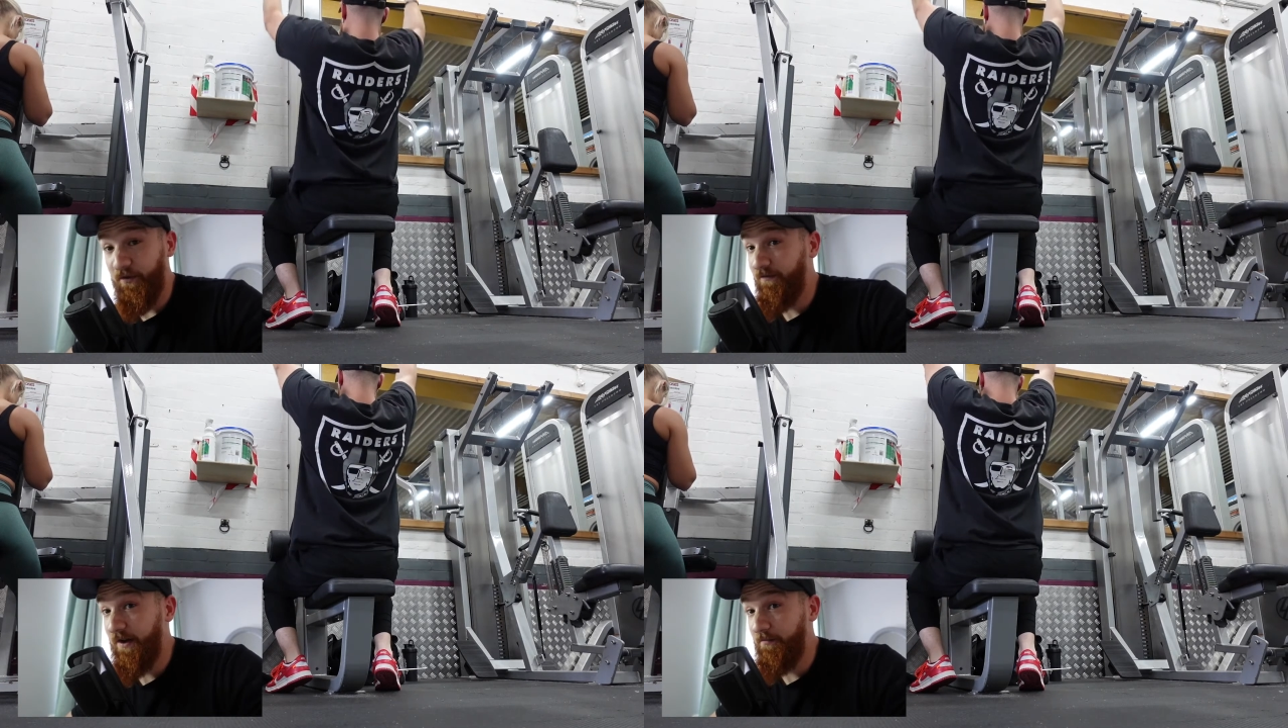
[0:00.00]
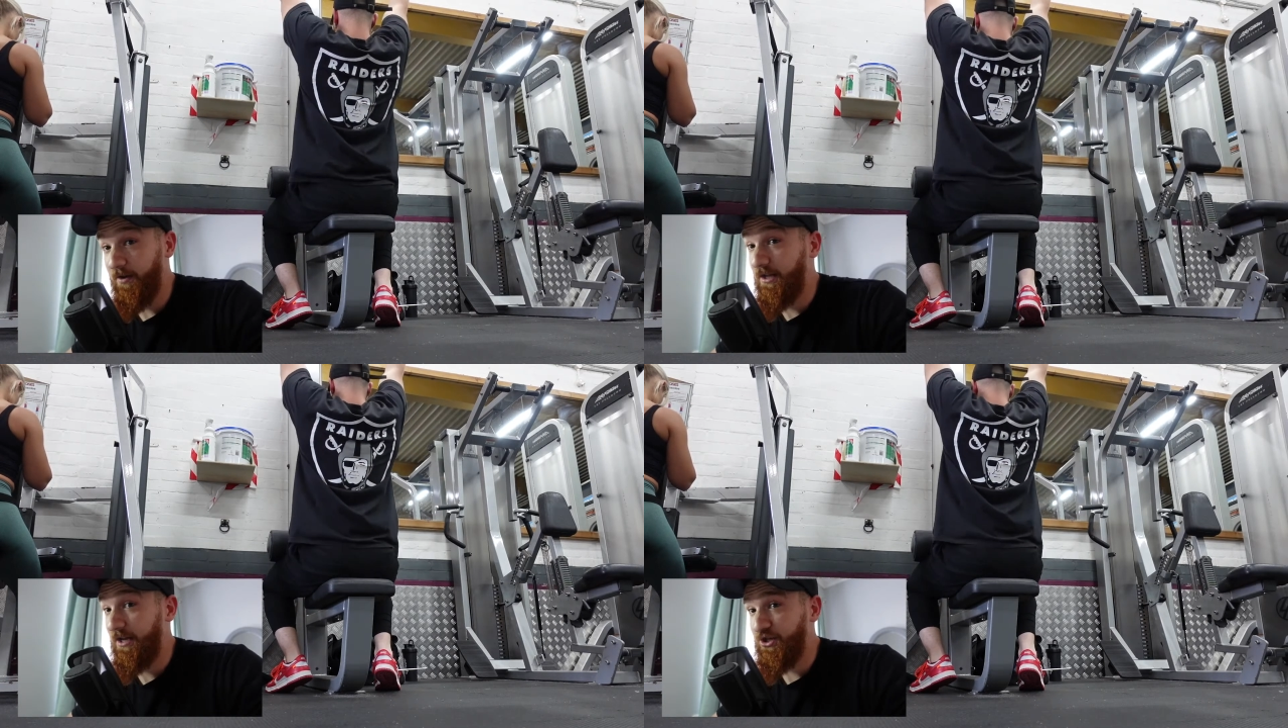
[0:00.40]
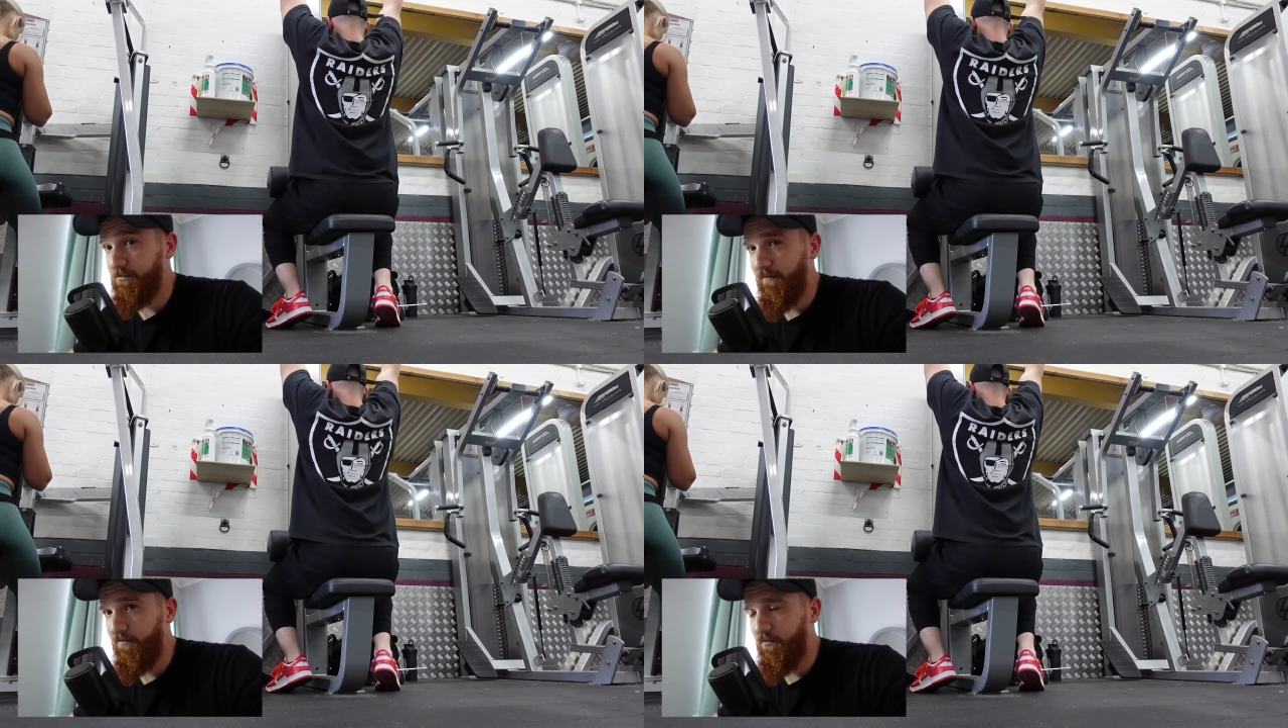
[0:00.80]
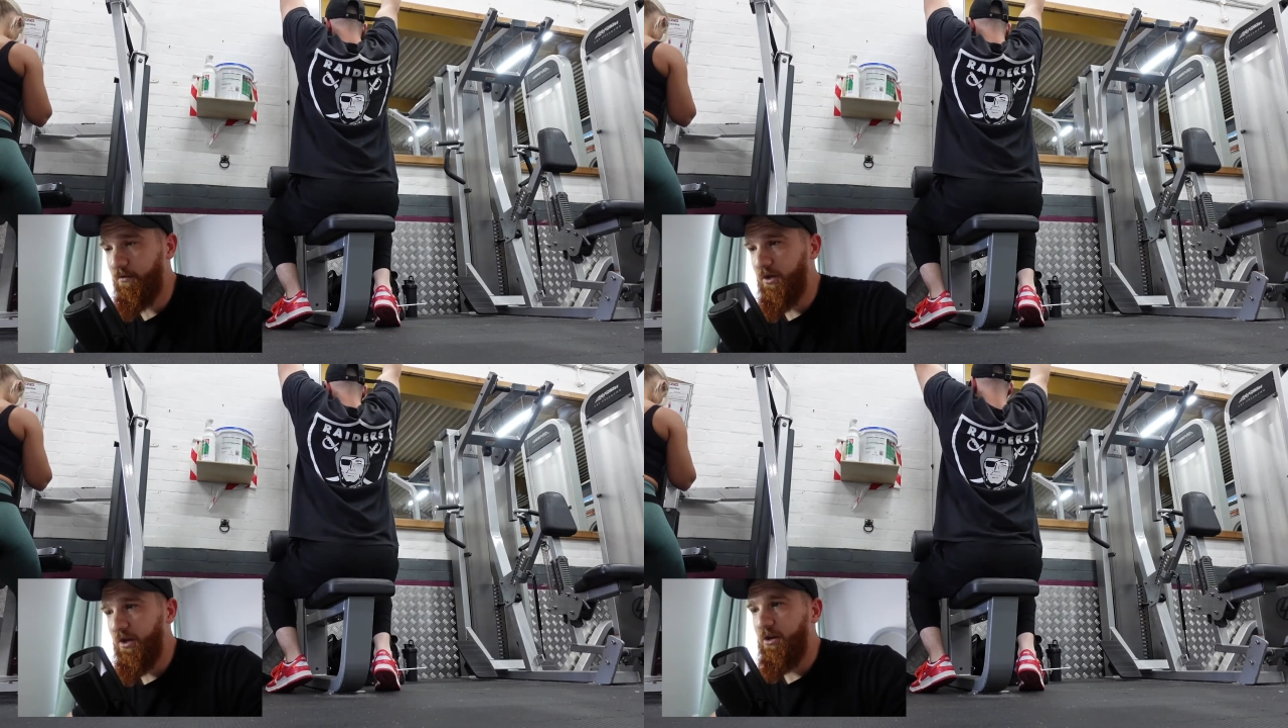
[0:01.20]
you've never been to that gym before.
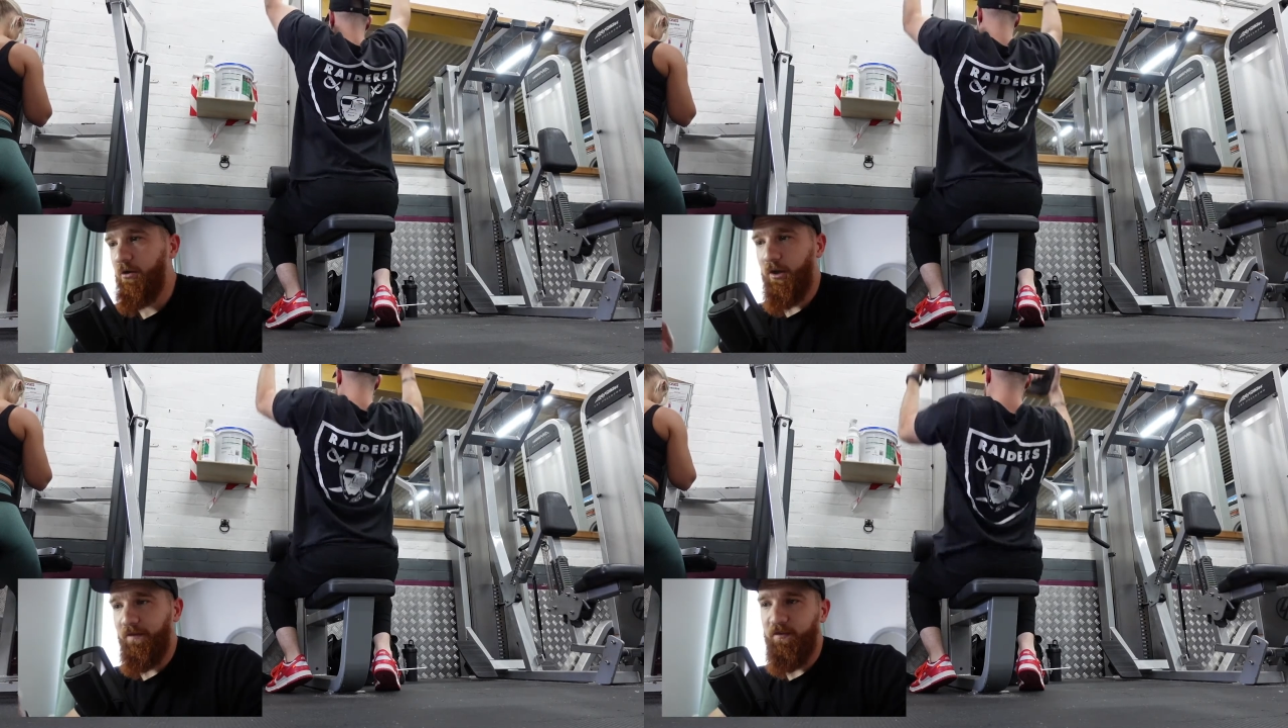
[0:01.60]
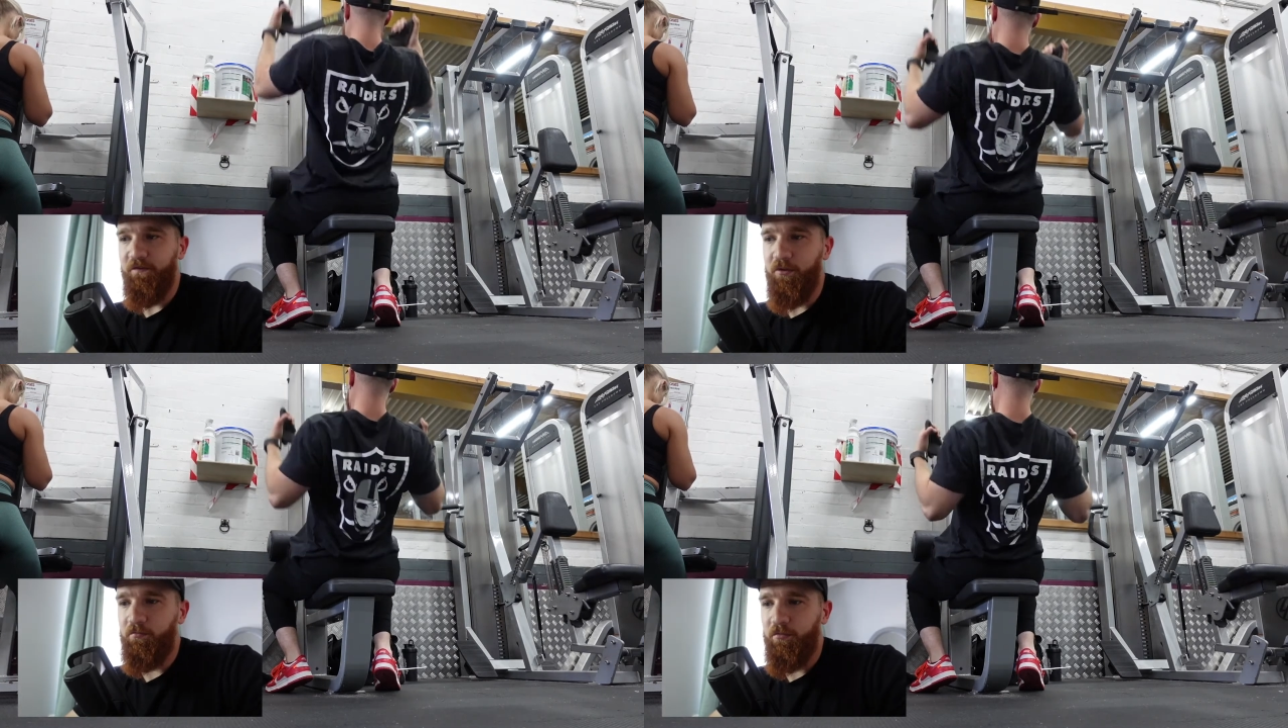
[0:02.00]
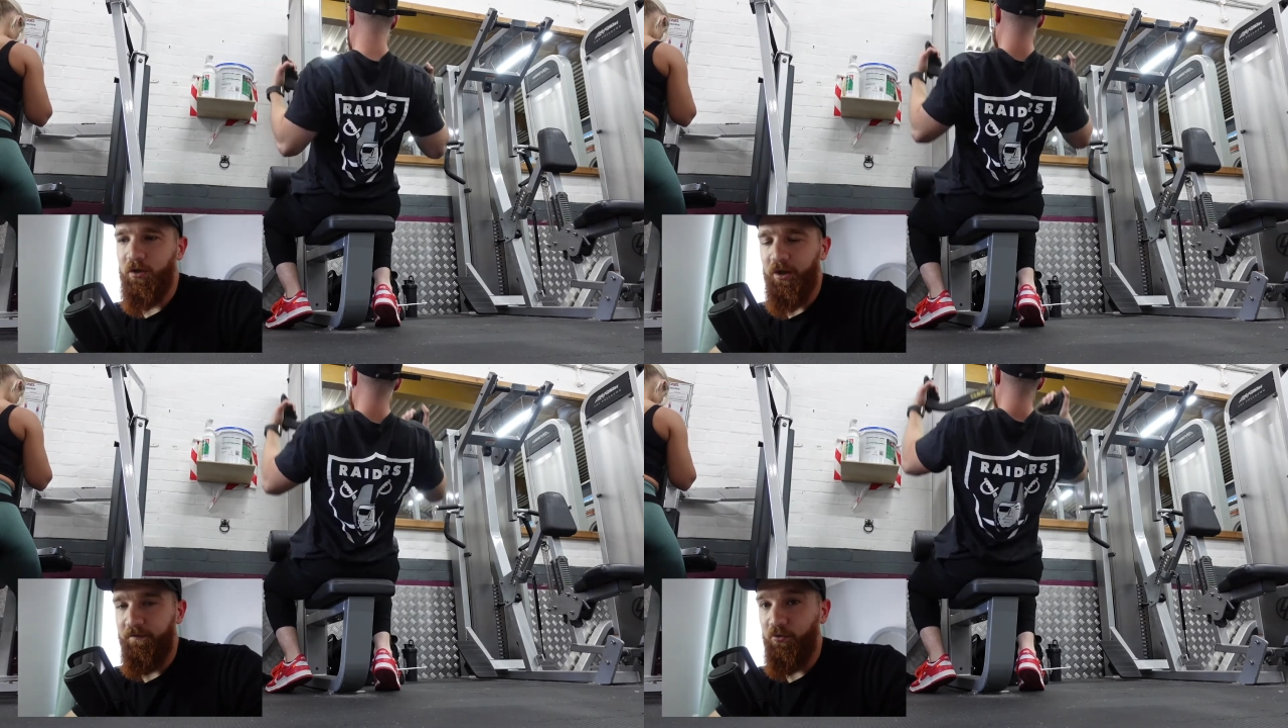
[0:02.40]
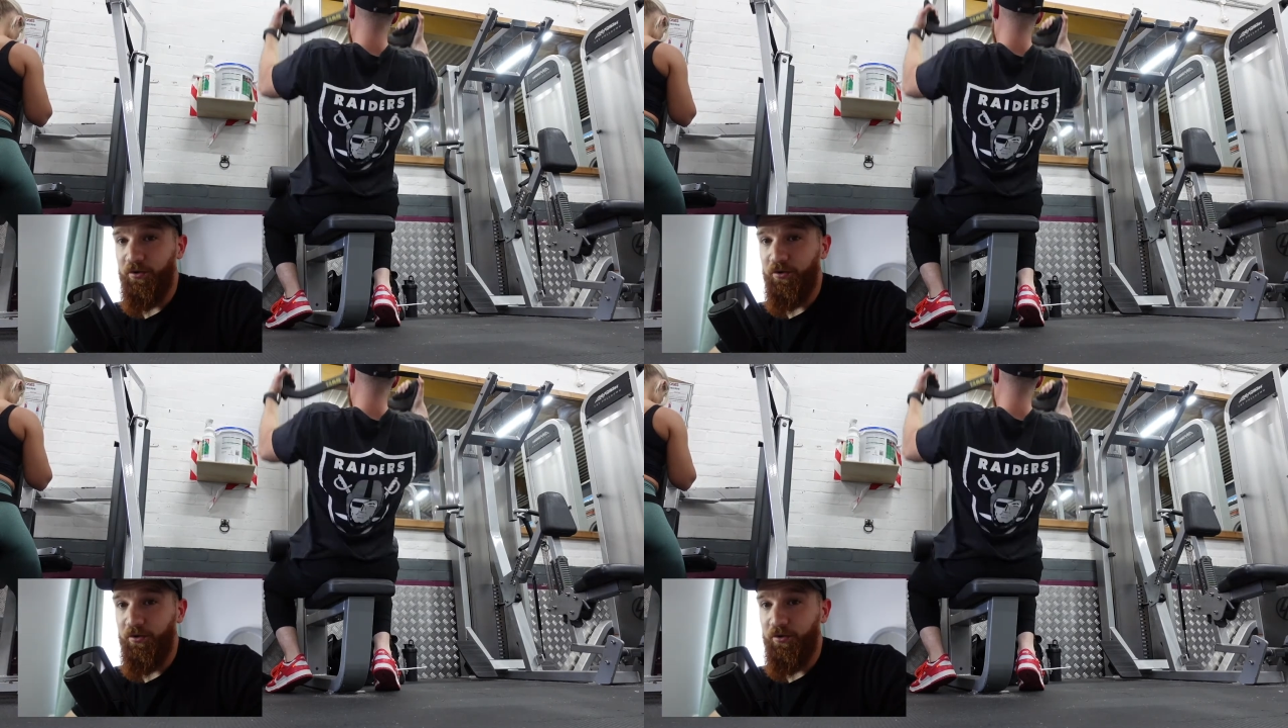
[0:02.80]
Like if you've kind of gone